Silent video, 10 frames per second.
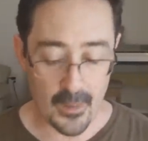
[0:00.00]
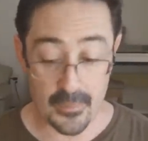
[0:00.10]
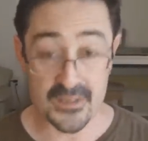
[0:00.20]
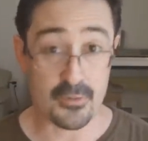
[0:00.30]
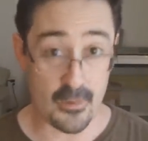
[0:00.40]

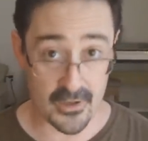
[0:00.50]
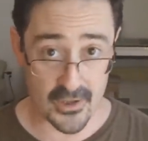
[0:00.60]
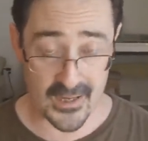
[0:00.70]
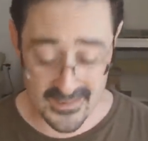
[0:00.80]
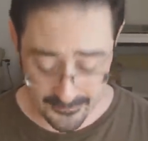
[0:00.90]
but it's probably a
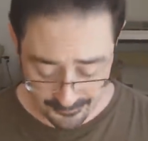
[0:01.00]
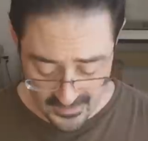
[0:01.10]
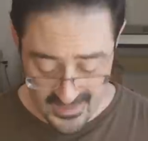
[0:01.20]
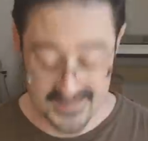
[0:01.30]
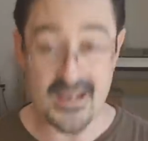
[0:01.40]
good idea,
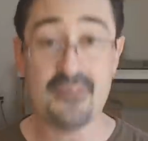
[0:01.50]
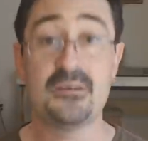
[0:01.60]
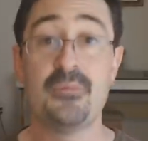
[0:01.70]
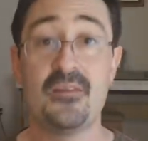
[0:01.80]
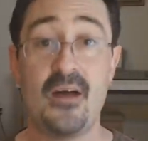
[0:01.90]
is to have
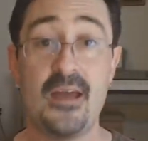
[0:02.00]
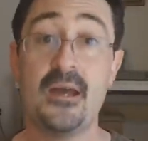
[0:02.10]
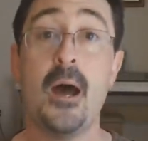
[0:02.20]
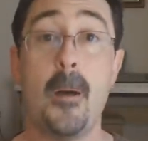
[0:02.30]
something like